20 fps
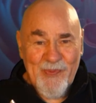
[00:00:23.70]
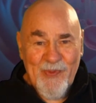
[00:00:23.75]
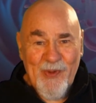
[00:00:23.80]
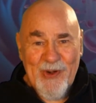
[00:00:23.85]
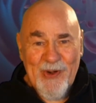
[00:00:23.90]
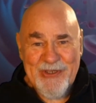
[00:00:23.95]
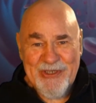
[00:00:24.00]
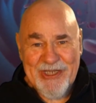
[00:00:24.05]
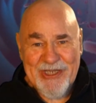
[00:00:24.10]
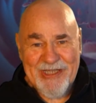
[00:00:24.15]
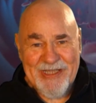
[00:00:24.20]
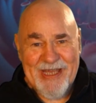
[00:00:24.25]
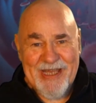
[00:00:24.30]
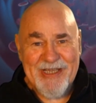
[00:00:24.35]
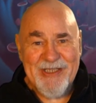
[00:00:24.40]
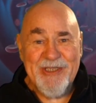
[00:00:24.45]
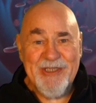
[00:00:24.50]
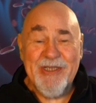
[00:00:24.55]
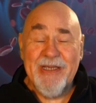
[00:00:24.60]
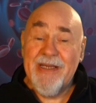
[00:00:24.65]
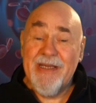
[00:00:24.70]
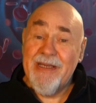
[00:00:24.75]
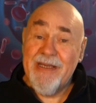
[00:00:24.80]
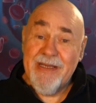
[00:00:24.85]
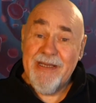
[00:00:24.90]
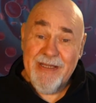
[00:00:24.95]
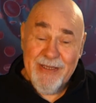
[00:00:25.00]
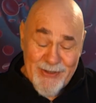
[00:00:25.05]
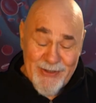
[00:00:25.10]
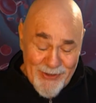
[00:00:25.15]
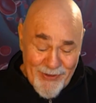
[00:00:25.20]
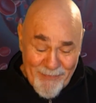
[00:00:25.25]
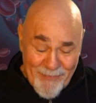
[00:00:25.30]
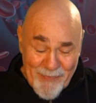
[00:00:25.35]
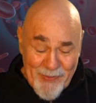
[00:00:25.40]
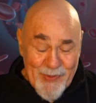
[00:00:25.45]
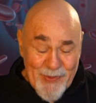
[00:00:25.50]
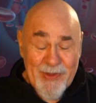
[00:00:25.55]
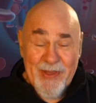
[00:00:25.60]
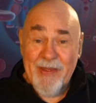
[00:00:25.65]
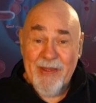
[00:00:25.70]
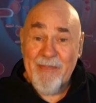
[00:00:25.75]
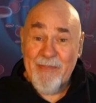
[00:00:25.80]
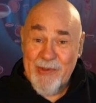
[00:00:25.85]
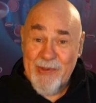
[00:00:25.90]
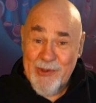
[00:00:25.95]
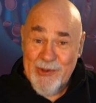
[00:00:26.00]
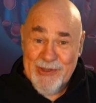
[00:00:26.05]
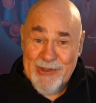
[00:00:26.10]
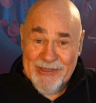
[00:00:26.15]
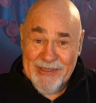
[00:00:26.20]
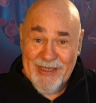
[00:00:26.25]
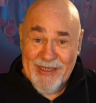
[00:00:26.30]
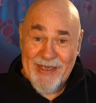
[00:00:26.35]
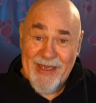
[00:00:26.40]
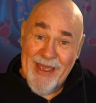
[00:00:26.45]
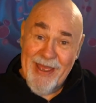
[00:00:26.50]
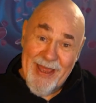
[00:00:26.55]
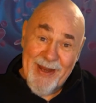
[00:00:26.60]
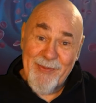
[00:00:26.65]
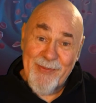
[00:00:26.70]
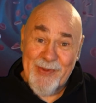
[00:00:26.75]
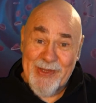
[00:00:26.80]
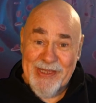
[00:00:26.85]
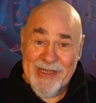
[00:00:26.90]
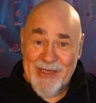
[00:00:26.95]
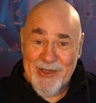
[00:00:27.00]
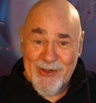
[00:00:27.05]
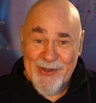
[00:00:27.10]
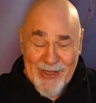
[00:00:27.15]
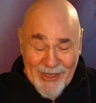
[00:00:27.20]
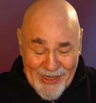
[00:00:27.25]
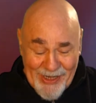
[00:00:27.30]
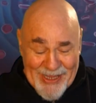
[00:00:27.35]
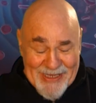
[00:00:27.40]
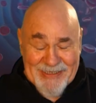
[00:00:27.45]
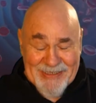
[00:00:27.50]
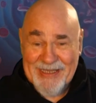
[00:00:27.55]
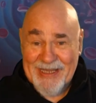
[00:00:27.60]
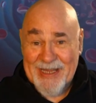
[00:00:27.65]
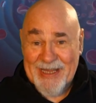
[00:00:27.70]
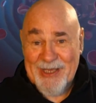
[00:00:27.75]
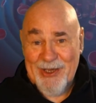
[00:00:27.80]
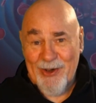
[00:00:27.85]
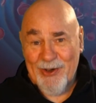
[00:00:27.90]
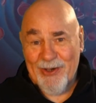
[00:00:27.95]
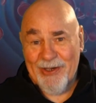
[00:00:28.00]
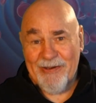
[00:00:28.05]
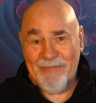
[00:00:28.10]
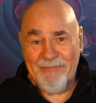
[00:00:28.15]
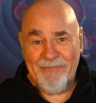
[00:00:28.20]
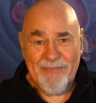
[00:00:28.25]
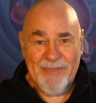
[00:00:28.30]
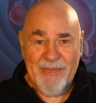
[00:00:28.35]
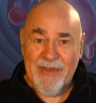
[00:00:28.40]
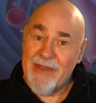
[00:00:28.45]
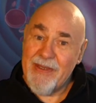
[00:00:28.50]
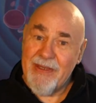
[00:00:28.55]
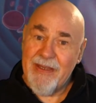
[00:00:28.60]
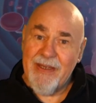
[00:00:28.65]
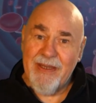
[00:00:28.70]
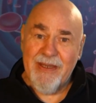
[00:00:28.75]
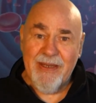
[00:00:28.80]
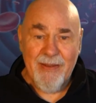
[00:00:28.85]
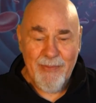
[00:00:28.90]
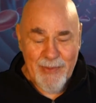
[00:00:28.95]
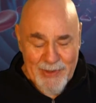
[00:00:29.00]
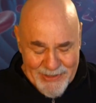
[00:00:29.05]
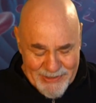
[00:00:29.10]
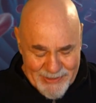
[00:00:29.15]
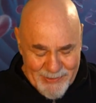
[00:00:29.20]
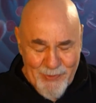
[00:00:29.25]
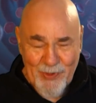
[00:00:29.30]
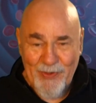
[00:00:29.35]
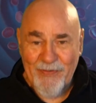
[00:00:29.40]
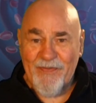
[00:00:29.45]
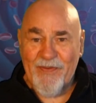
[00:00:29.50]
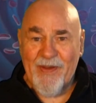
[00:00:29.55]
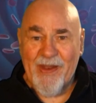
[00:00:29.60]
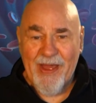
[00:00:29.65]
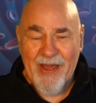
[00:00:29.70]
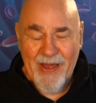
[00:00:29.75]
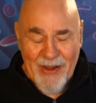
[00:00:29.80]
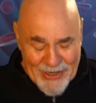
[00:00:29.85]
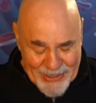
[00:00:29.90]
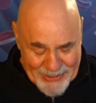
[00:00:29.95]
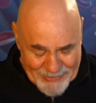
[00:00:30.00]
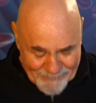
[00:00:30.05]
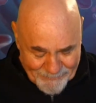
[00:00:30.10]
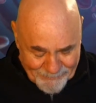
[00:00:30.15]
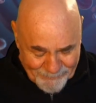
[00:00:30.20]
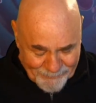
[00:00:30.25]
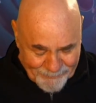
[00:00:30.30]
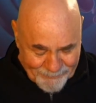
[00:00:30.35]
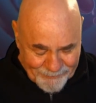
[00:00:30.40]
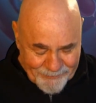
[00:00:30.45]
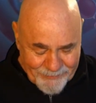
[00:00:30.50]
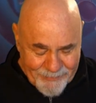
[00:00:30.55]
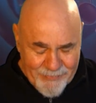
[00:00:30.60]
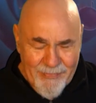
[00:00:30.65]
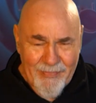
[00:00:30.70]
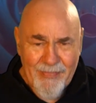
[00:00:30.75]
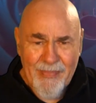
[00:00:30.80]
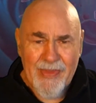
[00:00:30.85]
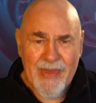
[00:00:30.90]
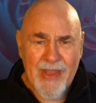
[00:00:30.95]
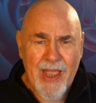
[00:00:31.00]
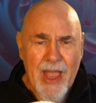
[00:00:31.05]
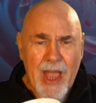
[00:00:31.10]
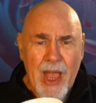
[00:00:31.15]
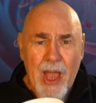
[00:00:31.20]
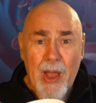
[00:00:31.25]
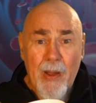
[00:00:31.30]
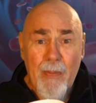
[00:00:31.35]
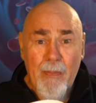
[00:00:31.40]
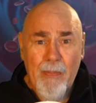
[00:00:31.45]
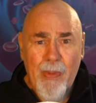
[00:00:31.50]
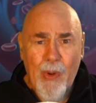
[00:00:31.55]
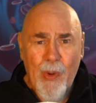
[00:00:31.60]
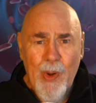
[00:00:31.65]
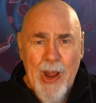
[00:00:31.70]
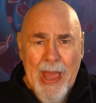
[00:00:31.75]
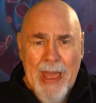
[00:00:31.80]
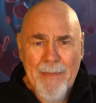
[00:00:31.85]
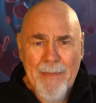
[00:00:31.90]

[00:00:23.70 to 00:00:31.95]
wash a dish, so I've put the muesli in with the last of the yogurt and a wee spoonful of honey. Bon